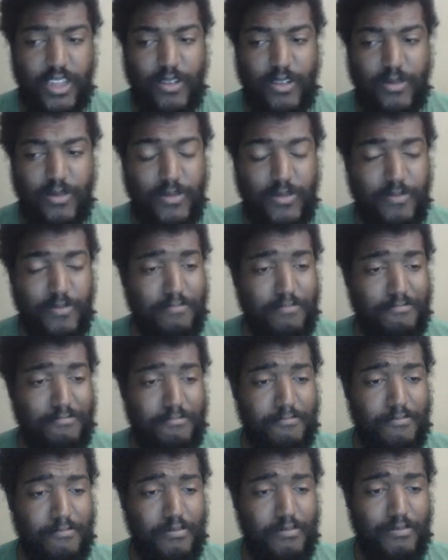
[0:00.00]
you know.
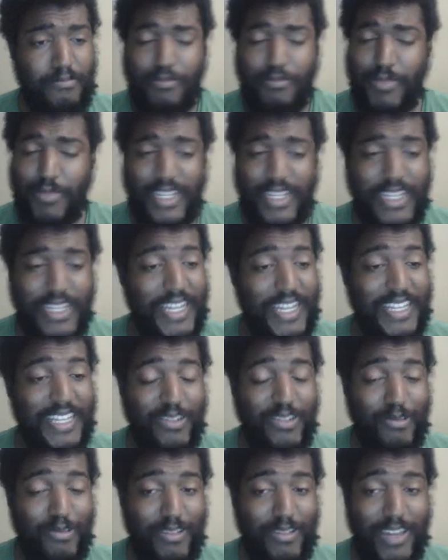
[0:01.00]
But
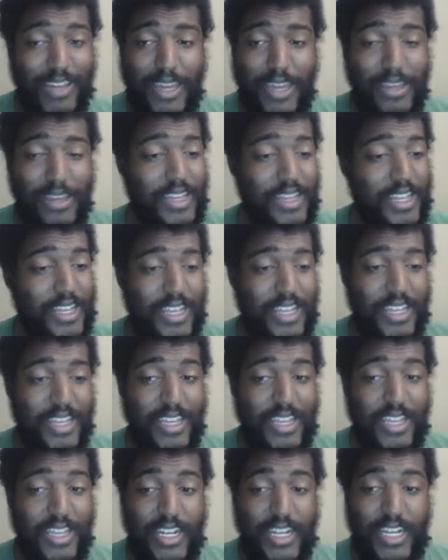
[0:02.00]
things are okay.
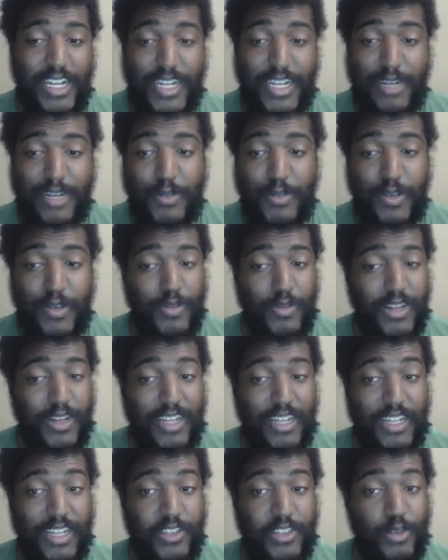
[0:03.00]
Um,
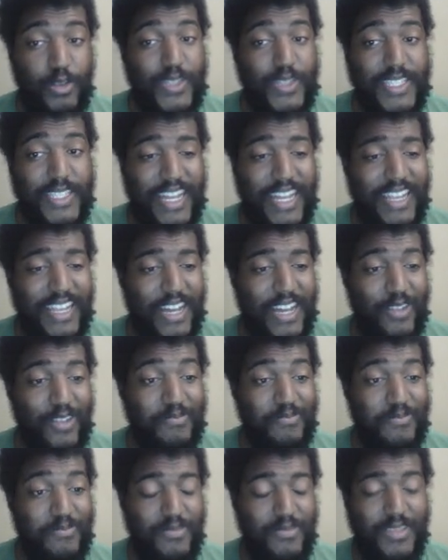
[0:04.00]
Omaha two
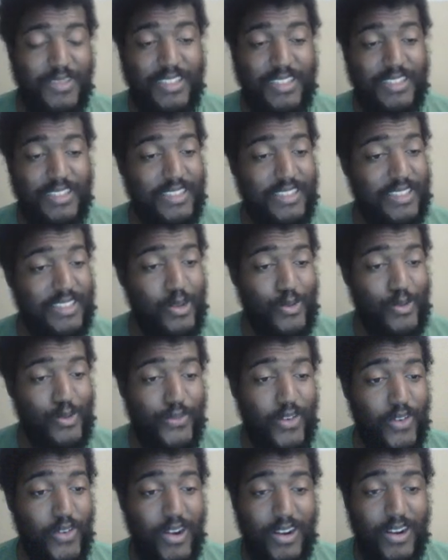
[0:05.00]
out
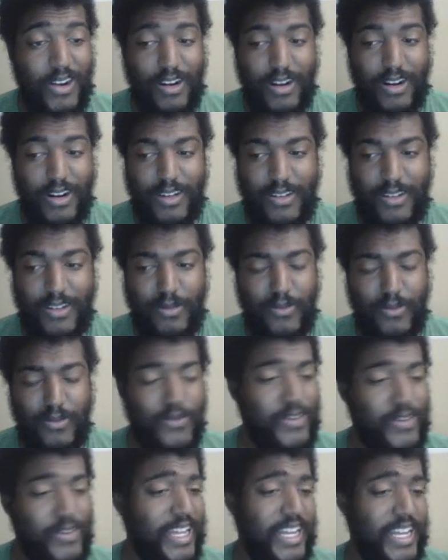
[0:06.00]
so far
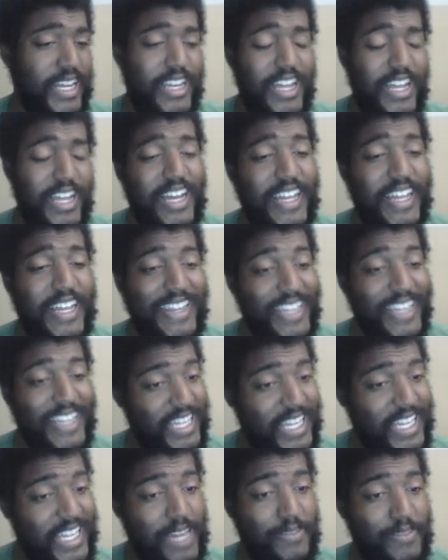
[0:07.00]
for that
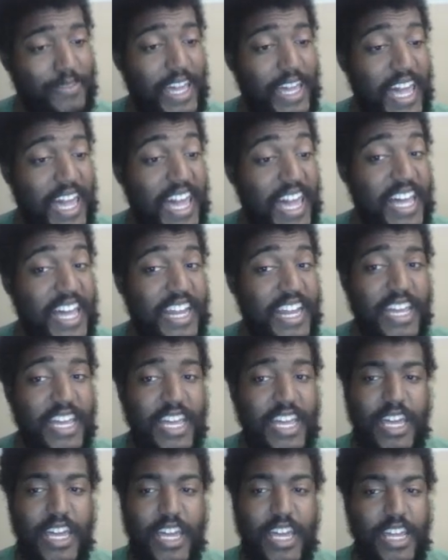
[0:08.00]
non-league game they had.
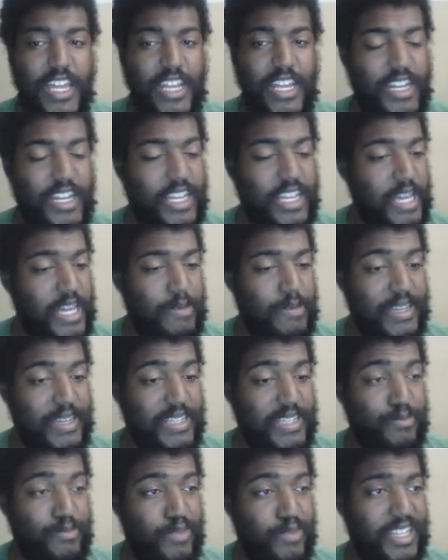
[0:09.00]
And then the game
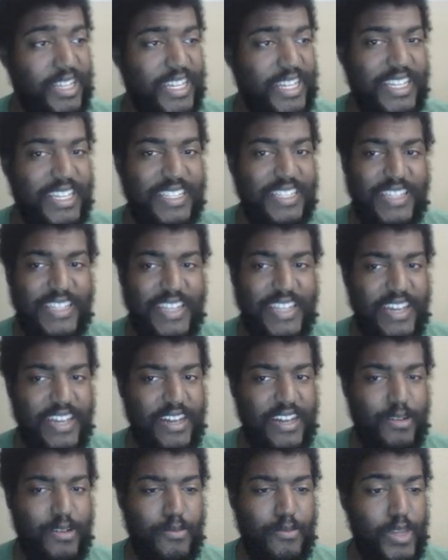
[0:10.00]
against Billings.
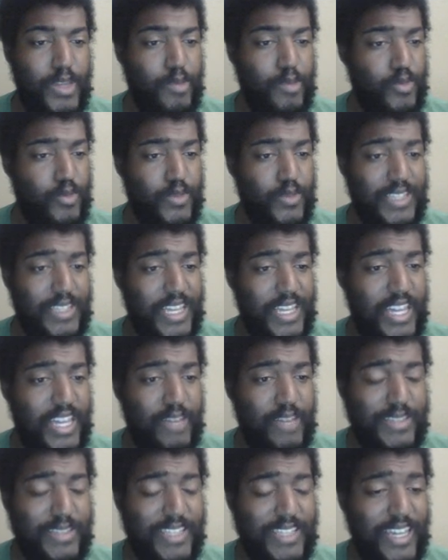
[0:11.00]
Now people were
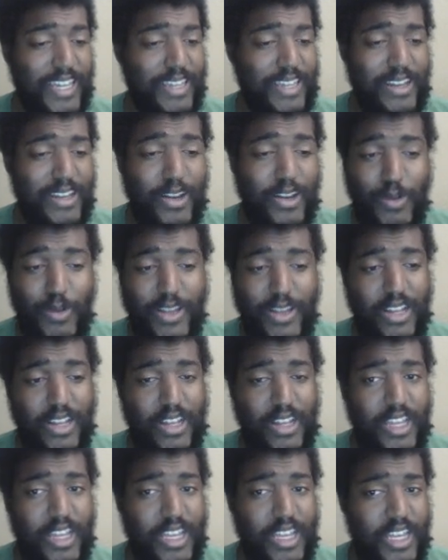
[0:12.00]
saying was like, oh
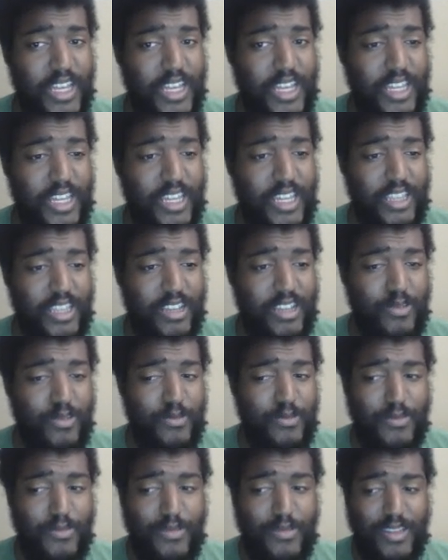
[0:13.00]
well, you
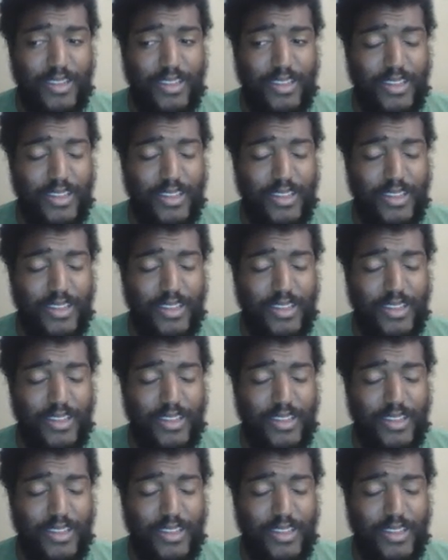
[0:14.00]
know,